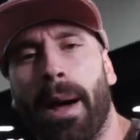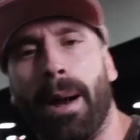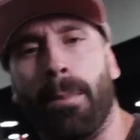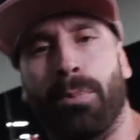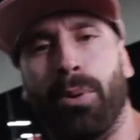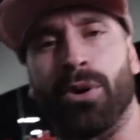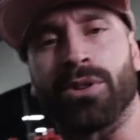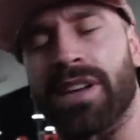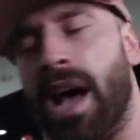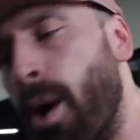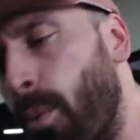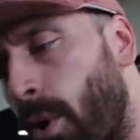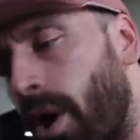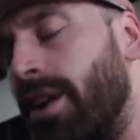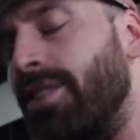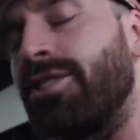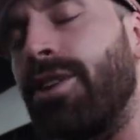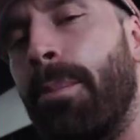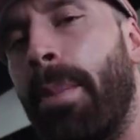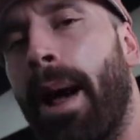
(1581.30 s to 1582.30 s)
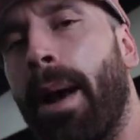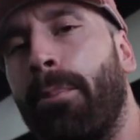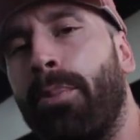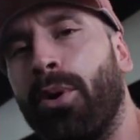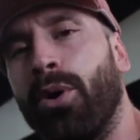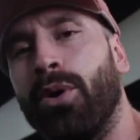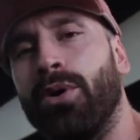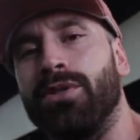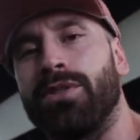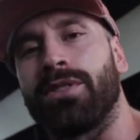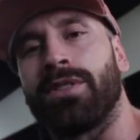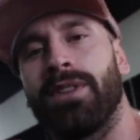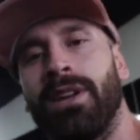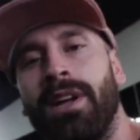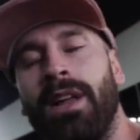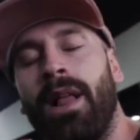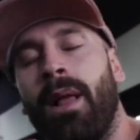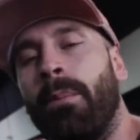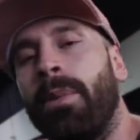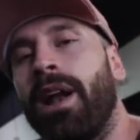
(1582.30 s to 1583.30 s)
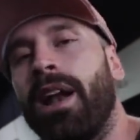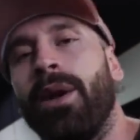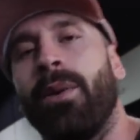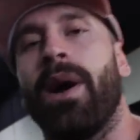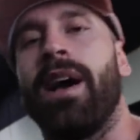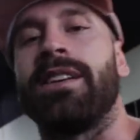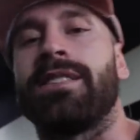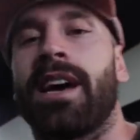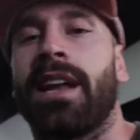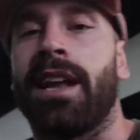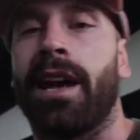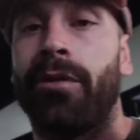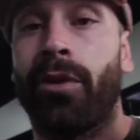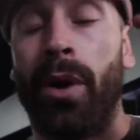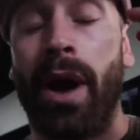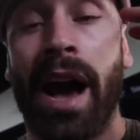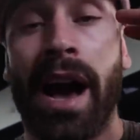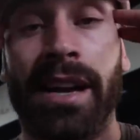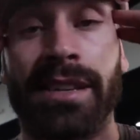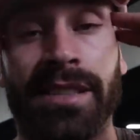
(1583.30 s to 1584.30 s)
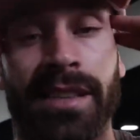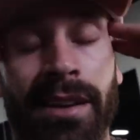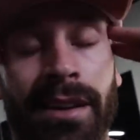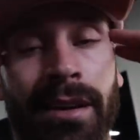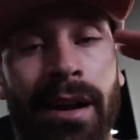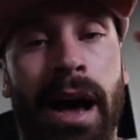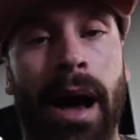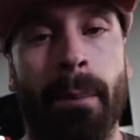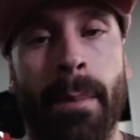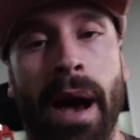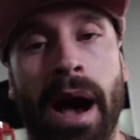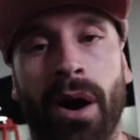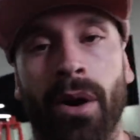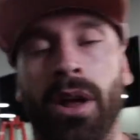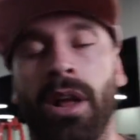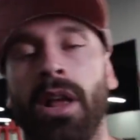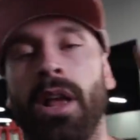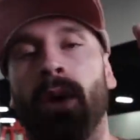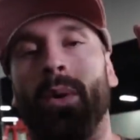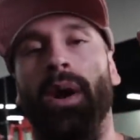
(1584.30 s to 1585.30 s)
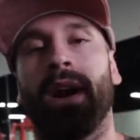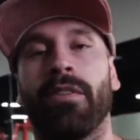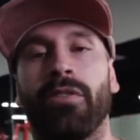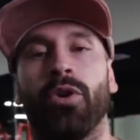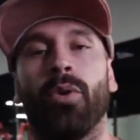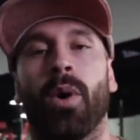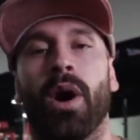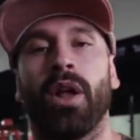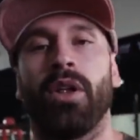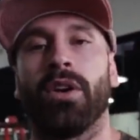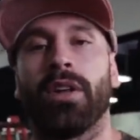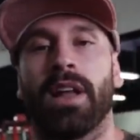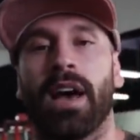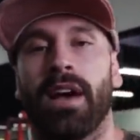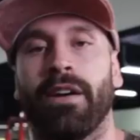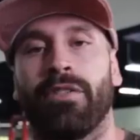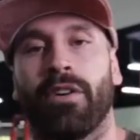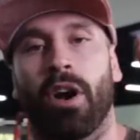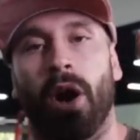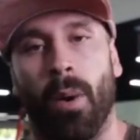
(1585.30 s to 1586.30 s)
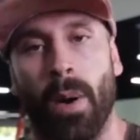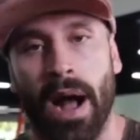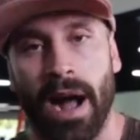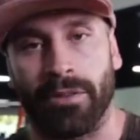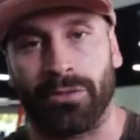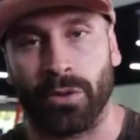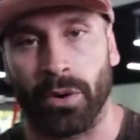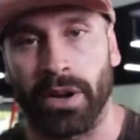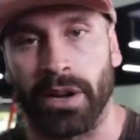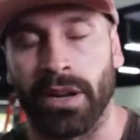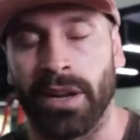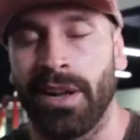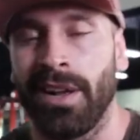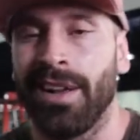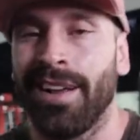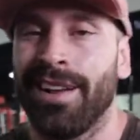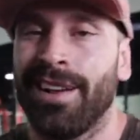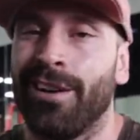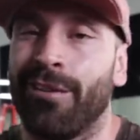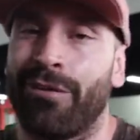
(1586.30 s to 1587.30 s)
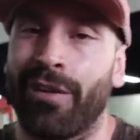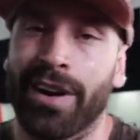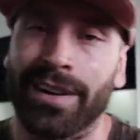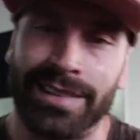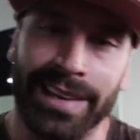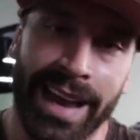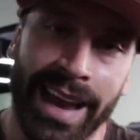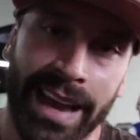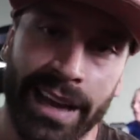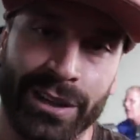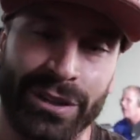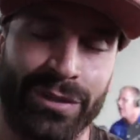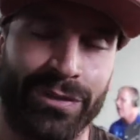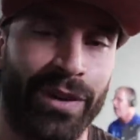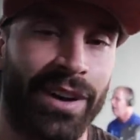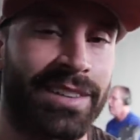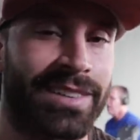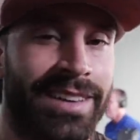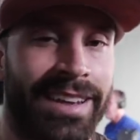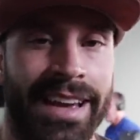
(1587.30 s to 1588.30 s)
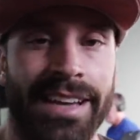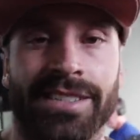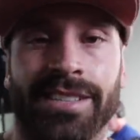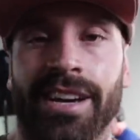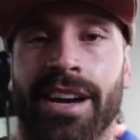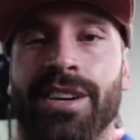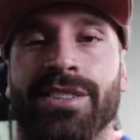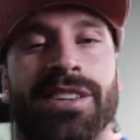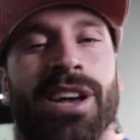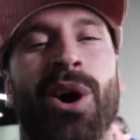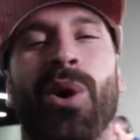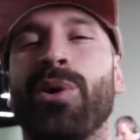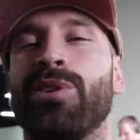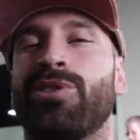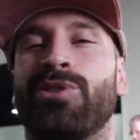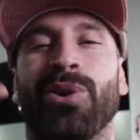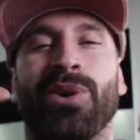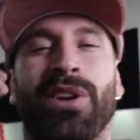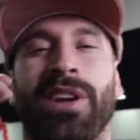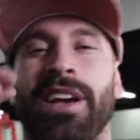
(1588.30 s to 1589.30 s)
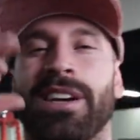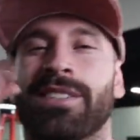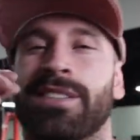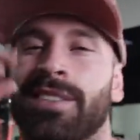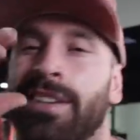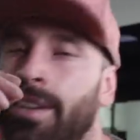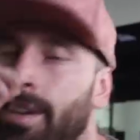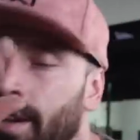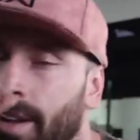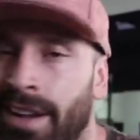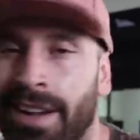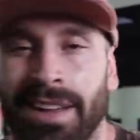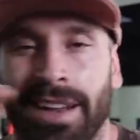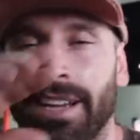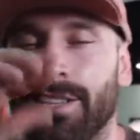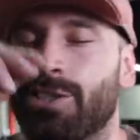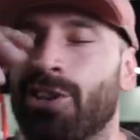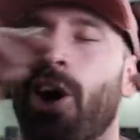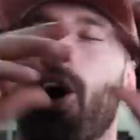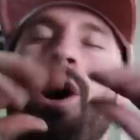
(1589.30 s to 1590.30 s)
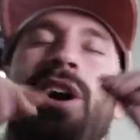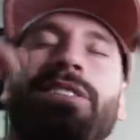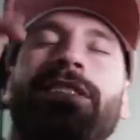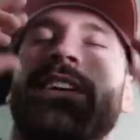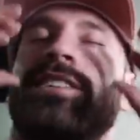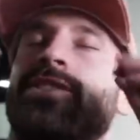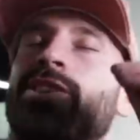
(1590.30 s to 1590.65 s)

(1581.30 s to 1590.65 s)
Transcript: out of pools. I wanna jump out of pools. But anyways, I love you guys. I'm out. Whatever you want in your life, go after it. Fuck the haters, fuck the naysayers. They always doing this. They talk, they